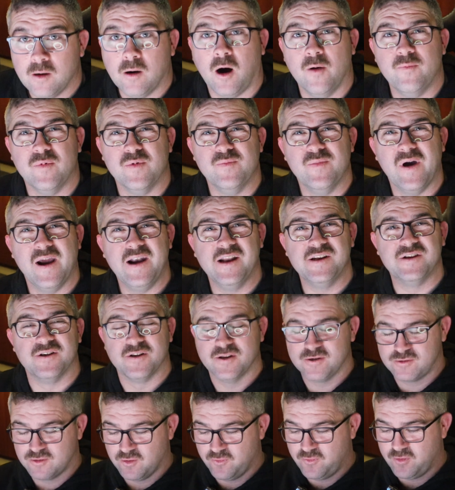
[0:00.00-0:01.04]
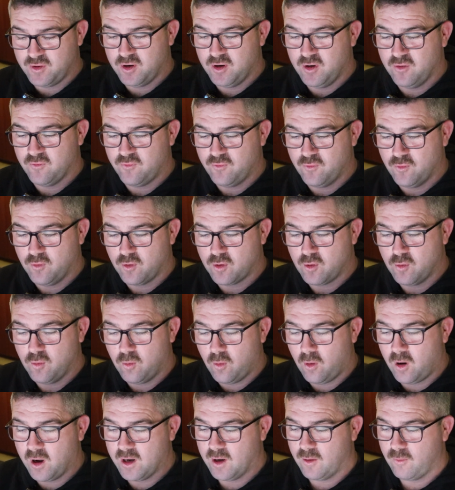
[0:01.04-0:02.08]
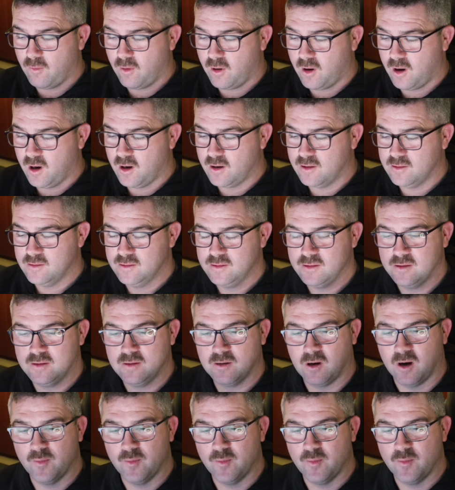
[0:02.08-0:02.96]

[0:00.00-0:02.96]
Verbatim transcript: I've been meaning to do this review for quite a while.